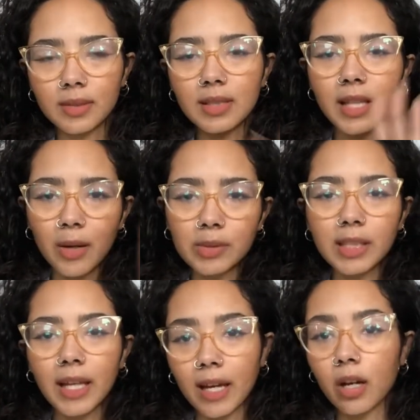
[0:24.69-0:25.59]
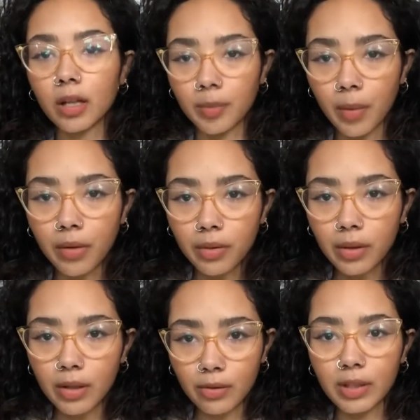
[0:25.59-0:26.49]
That was a chaotic month.
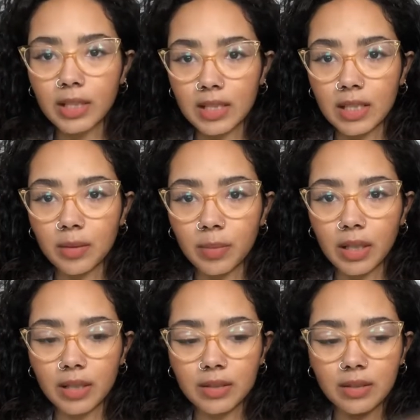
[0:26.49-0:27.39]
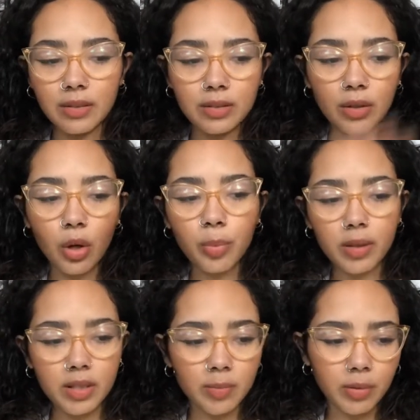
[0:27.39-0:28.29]
You're gonna see, because the scope of
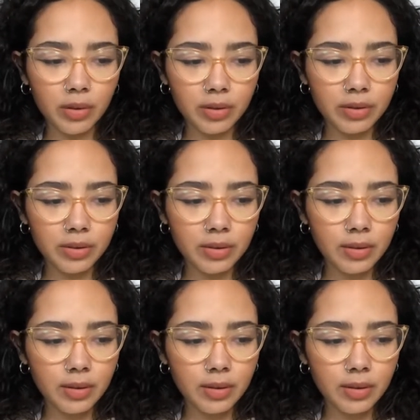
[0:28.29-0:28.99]
this book's,